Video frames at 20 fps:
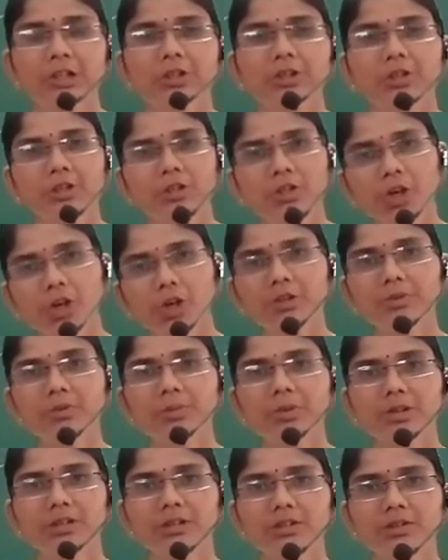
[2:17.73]

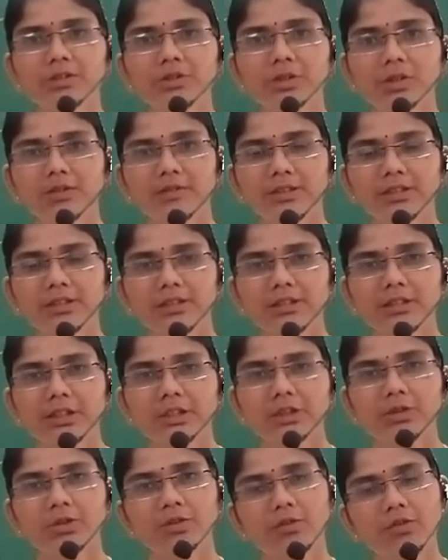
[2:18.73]
non-polar solvent
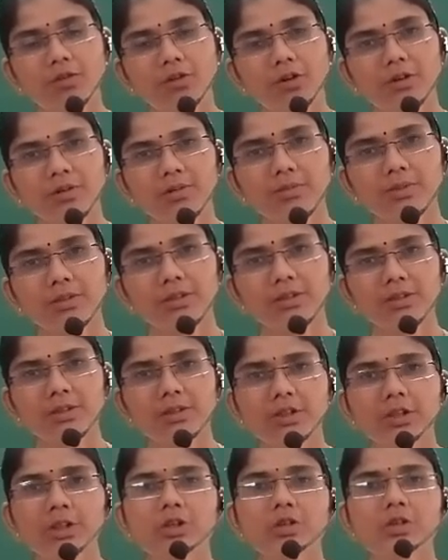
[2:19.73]
to form
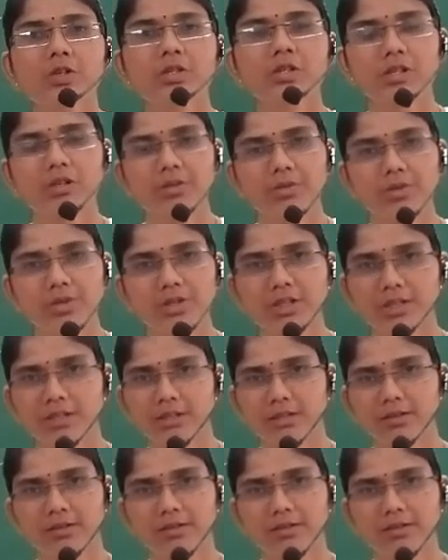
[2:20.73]
a solution.